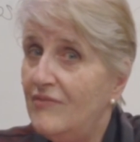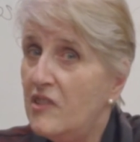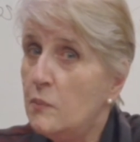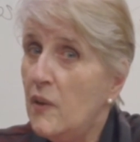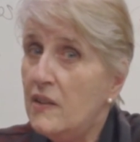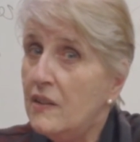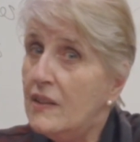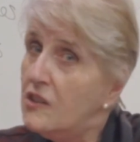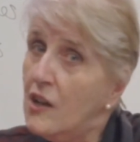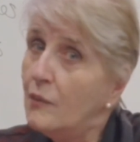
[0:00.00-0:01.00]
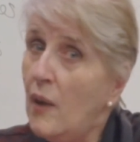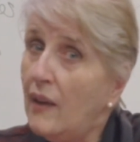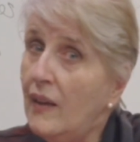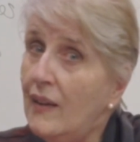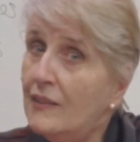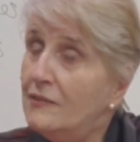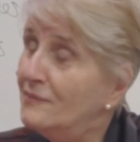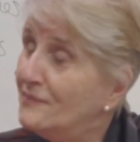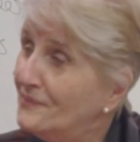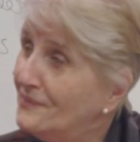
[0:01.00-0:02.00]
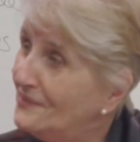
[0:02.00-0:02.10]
speak to this young man here.